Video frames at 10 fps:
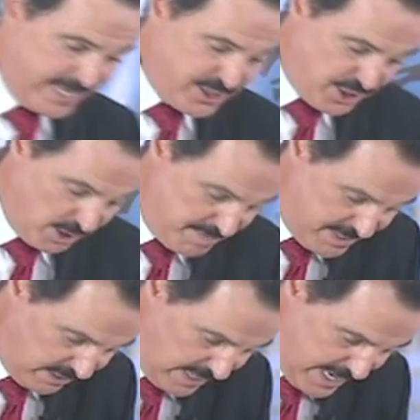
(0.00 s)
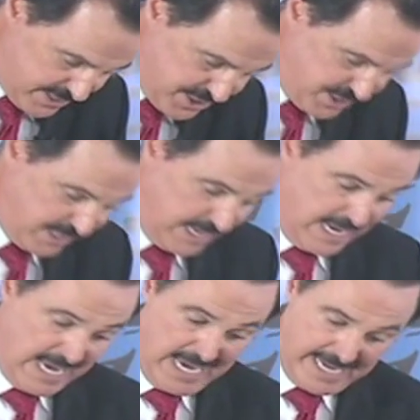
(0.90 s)
he showed me the list.
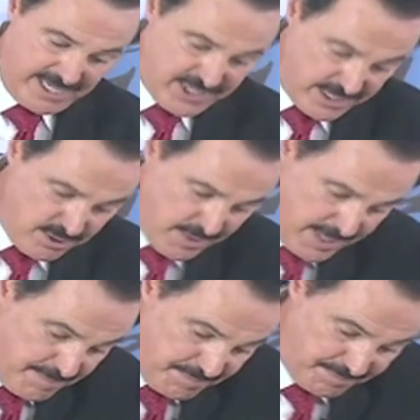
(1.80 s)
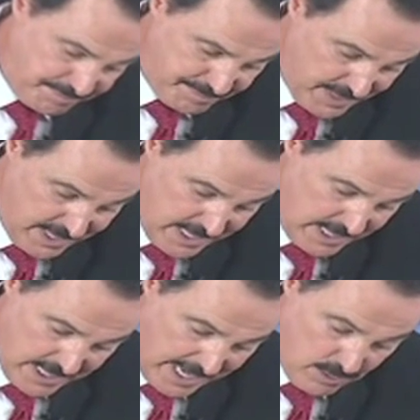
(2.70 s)
He said to him,
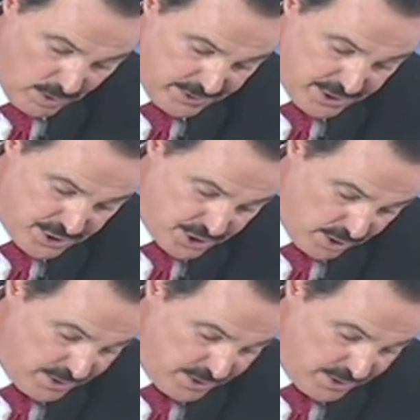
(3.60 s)
I want to show you